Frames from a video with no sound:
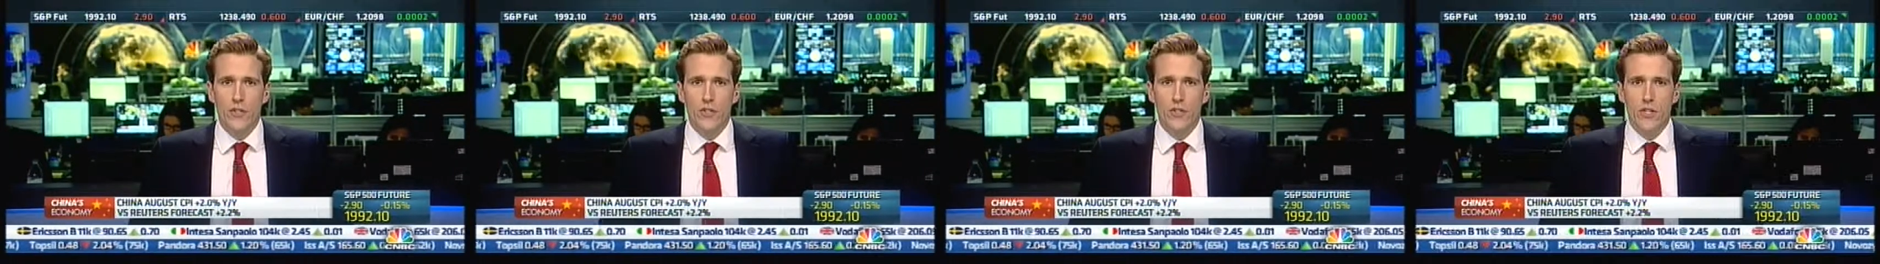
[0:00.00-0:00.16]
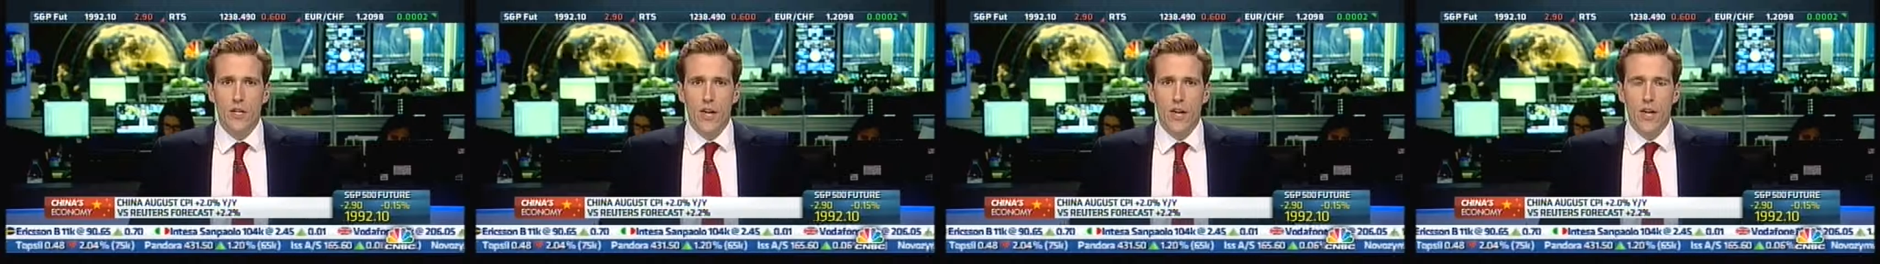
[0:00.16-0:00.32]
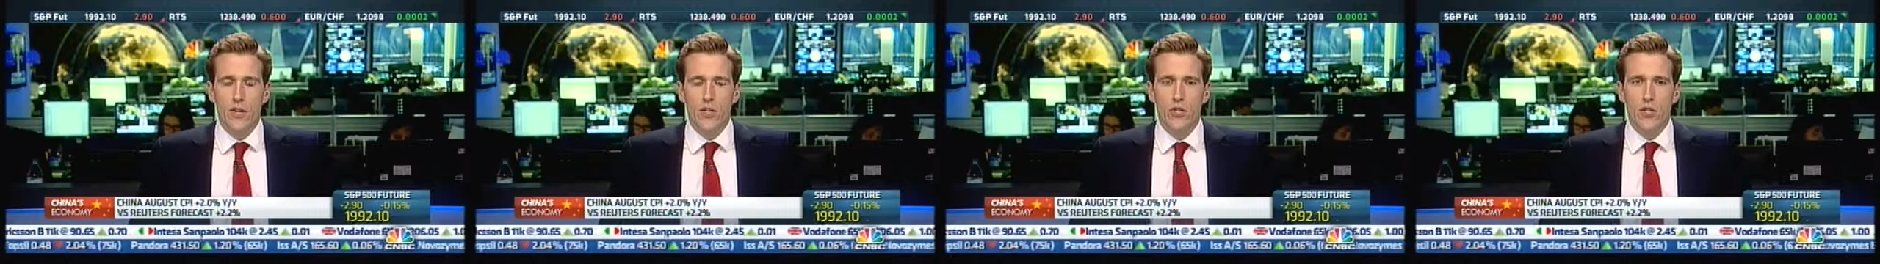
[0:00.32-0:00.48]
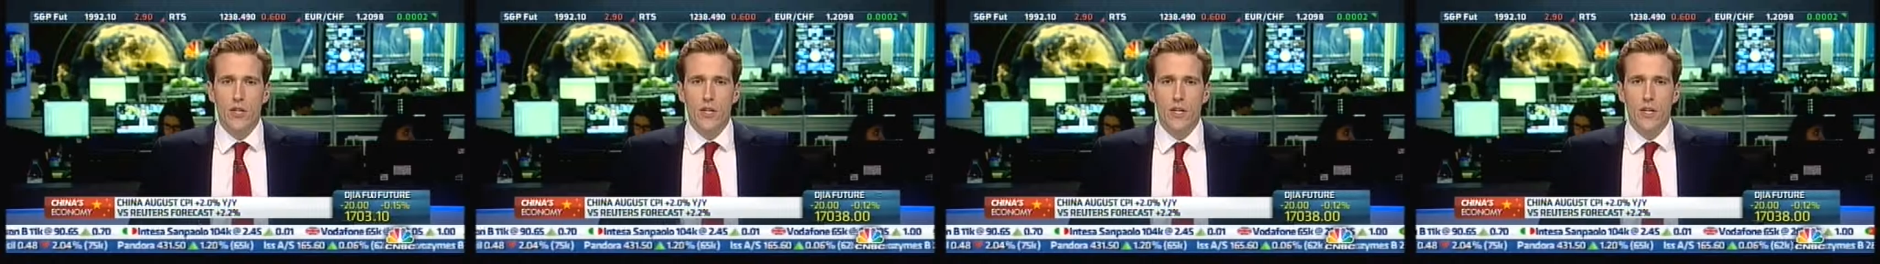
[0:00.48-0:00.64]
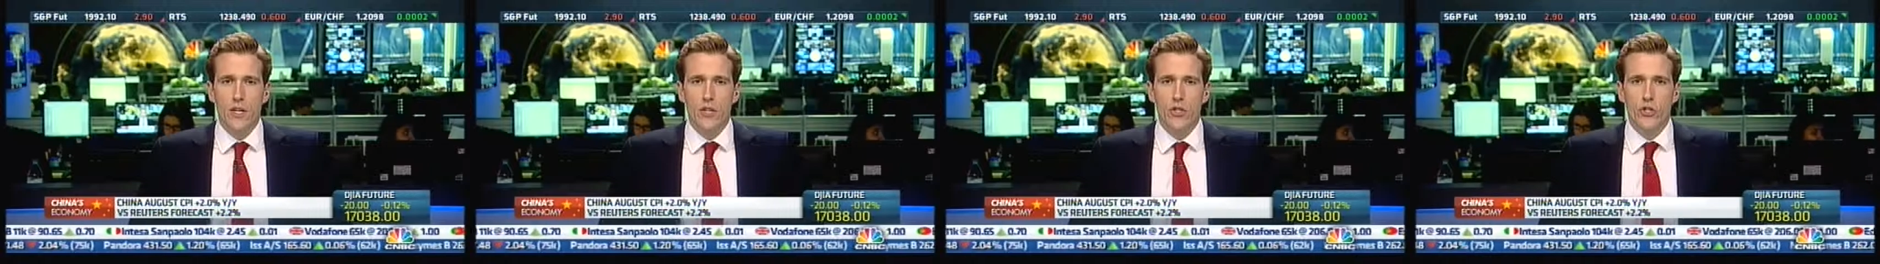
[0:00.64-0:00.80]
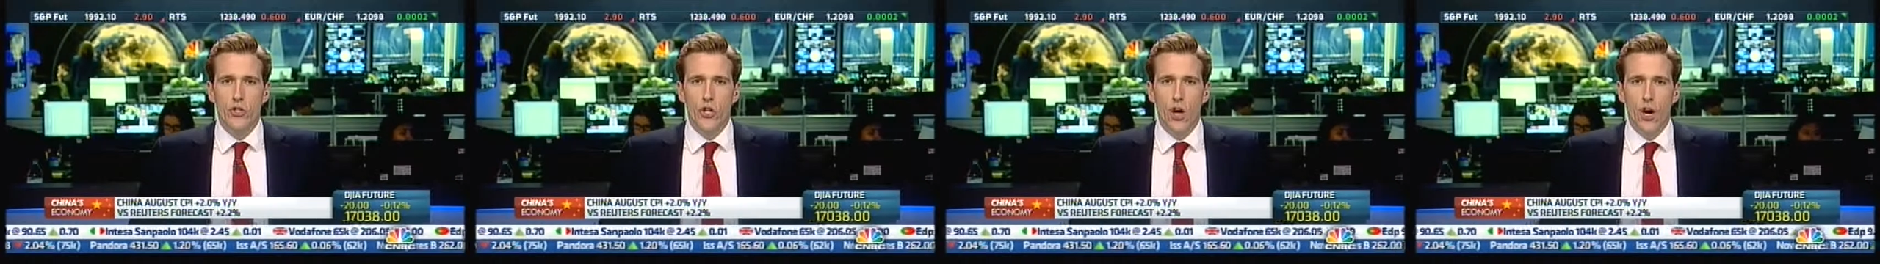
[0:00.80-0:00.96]
Tianjin
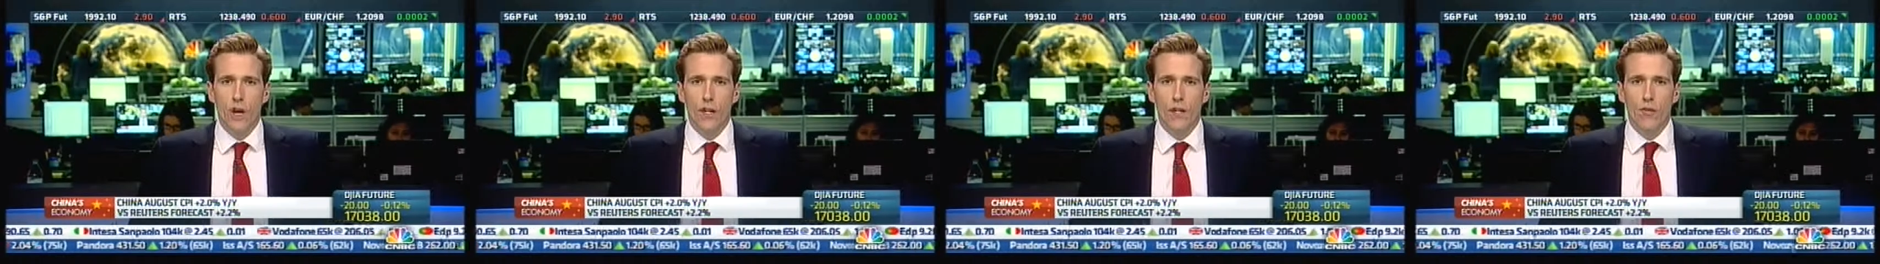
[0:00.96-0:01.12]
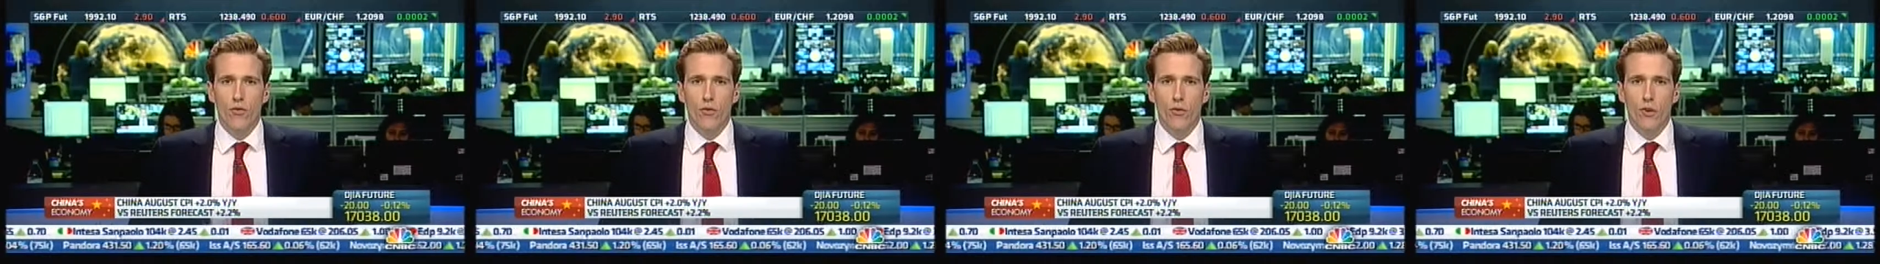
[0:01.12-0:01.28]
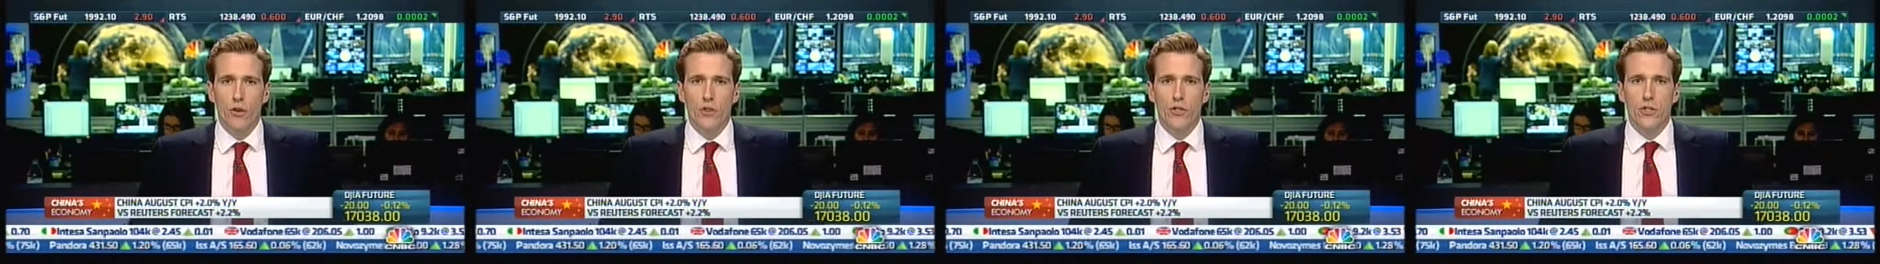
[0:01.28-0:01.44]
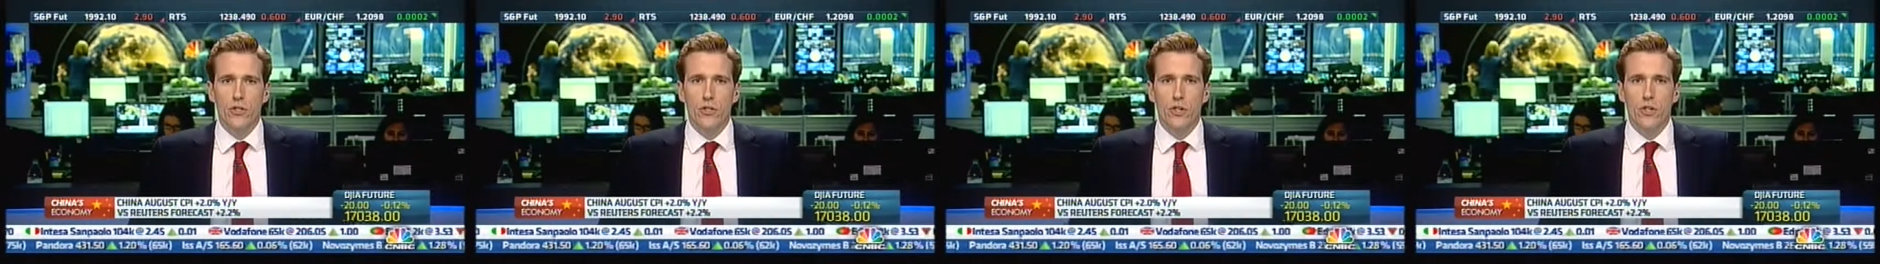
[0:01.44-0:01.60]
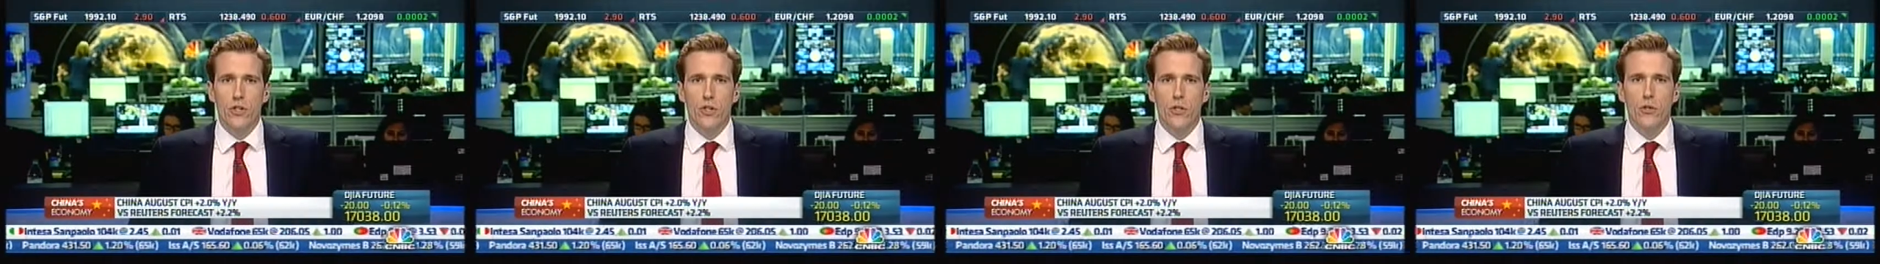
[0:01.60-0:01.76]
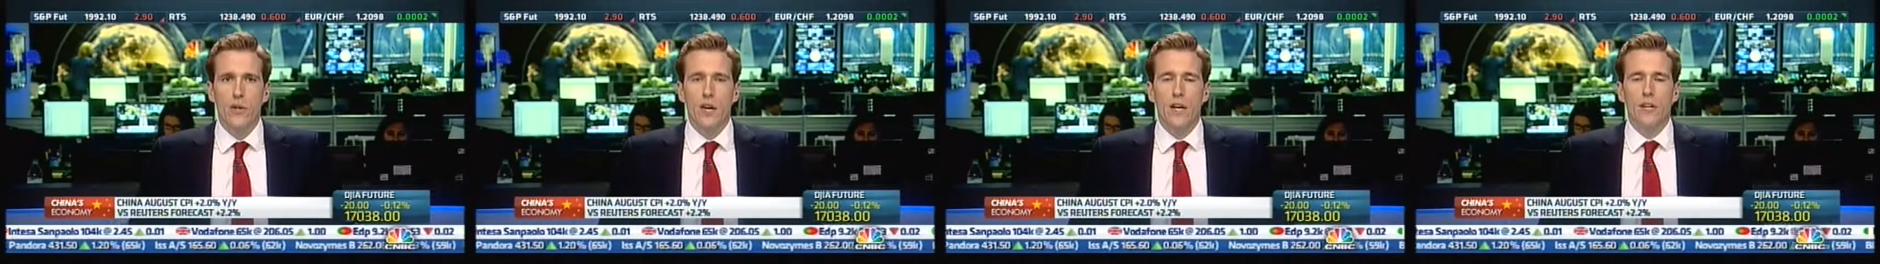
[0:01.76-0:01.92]
in China for us.
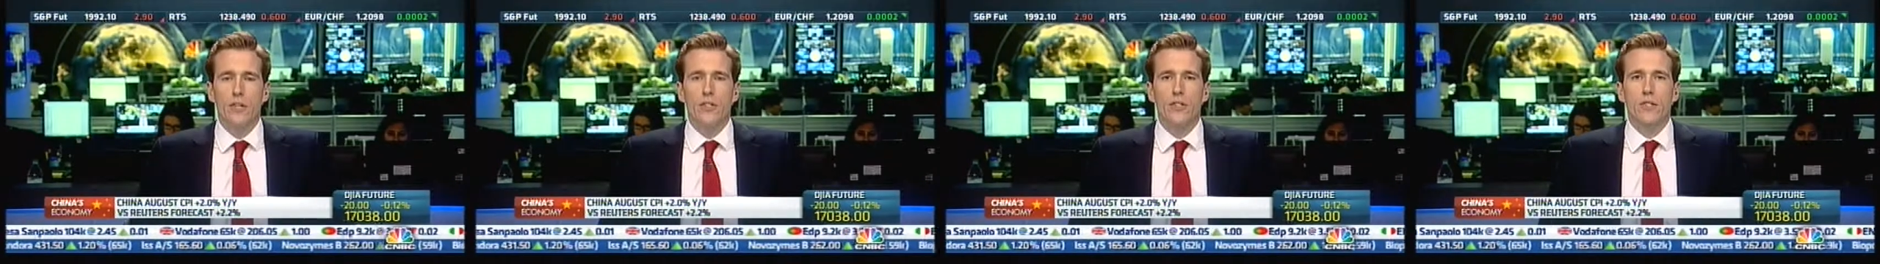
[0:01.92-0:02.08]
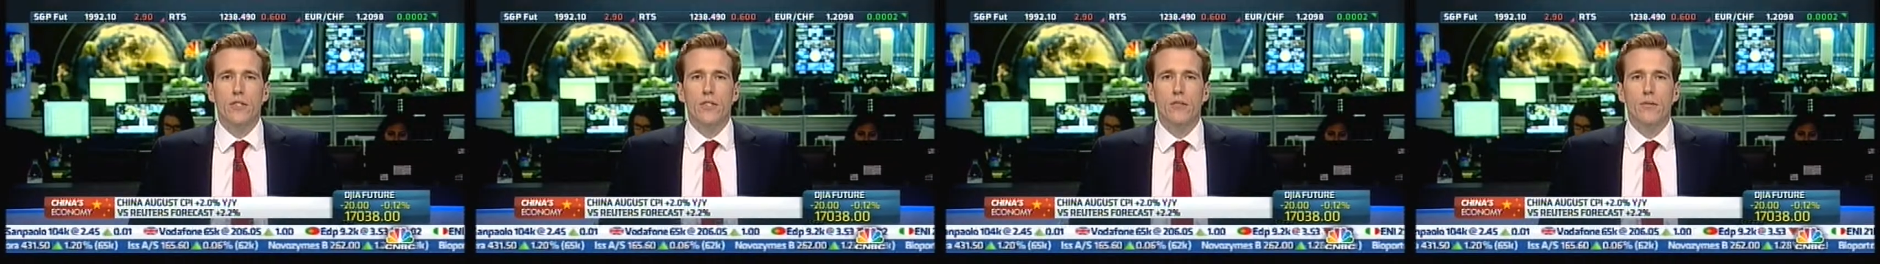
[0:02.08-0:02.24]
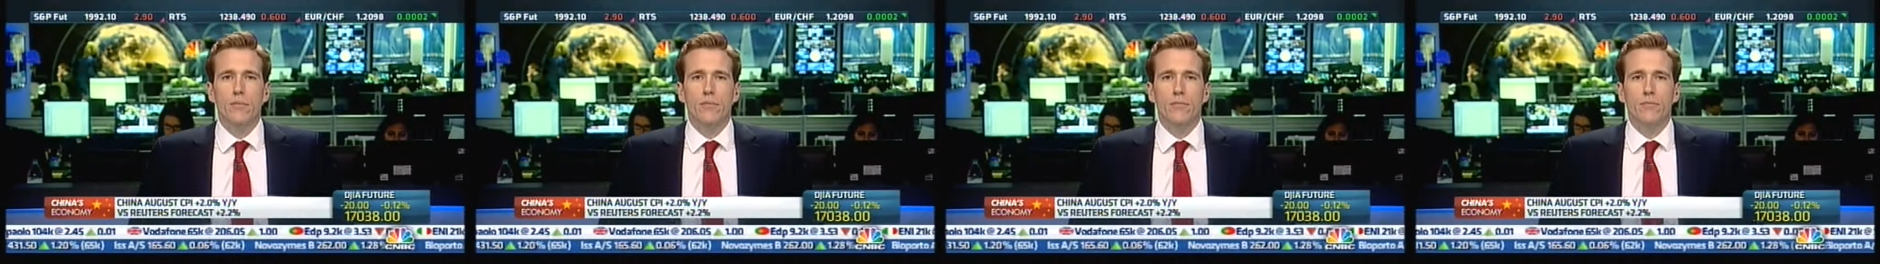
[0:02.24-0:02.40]
Eunice.